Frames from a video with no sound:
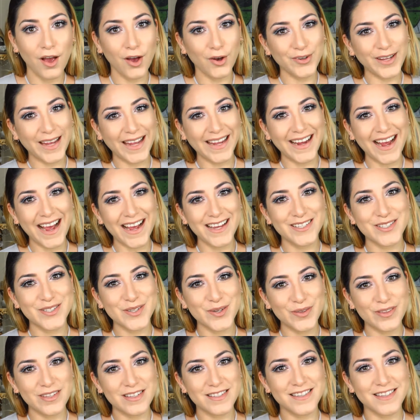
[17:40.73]
Okay guys,
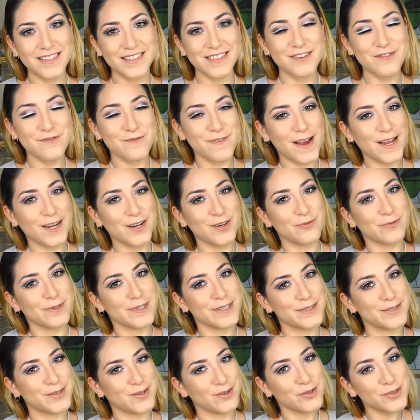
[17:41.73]
so this is the final
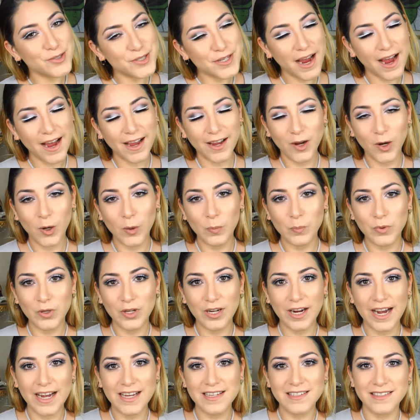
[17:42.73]
result. I hope
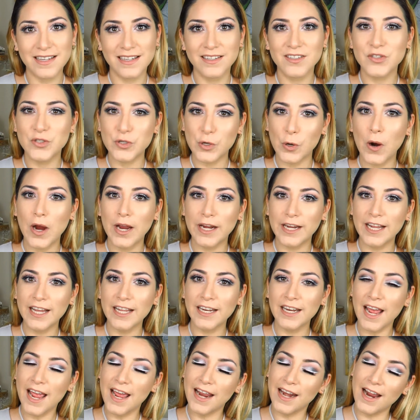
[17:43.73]
you guys enjoyed
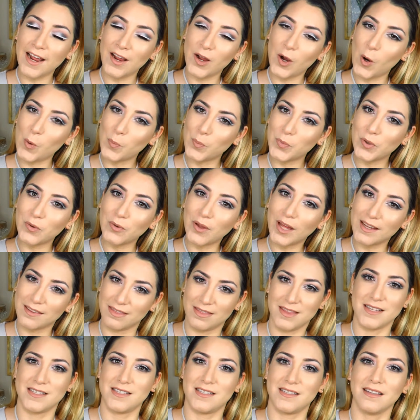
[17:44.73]
it, and I hope you
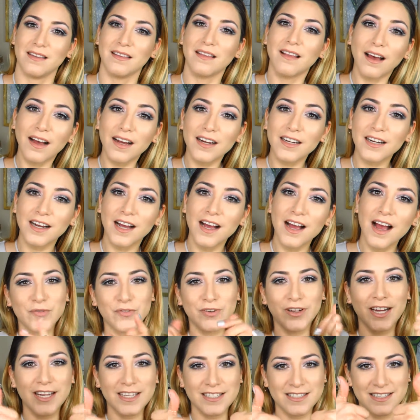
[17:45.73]
liked this look. Don't
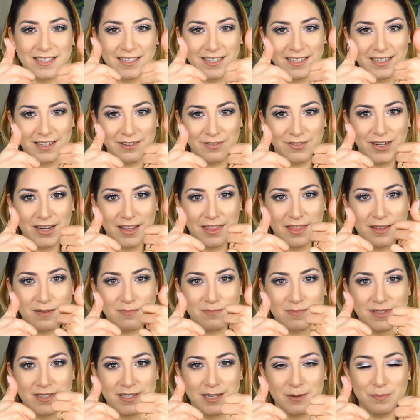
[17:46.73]
forget to give it a
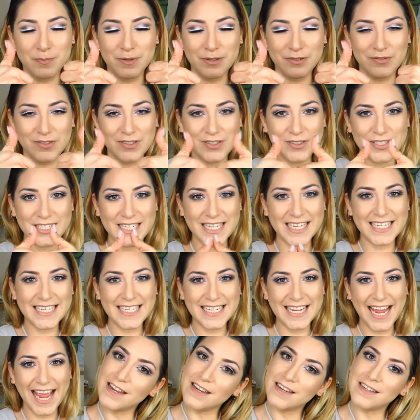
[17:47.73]
thumbs up if you
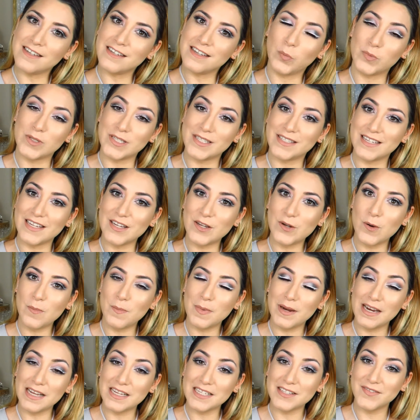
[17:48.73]
did, and hope to see you
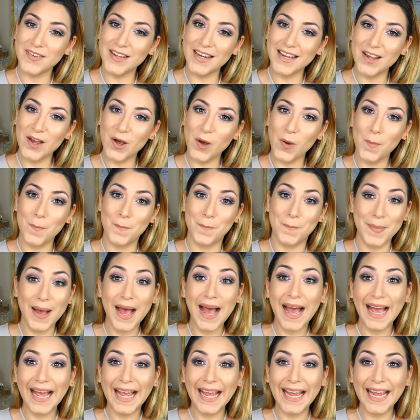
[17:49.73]
in my next video.
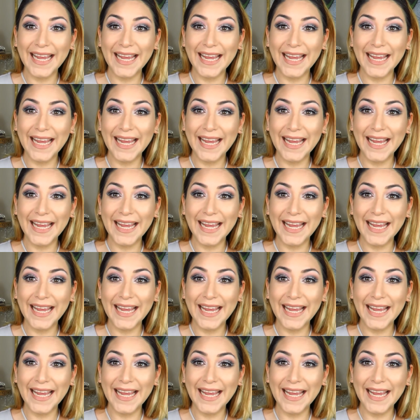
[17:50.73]
Bye!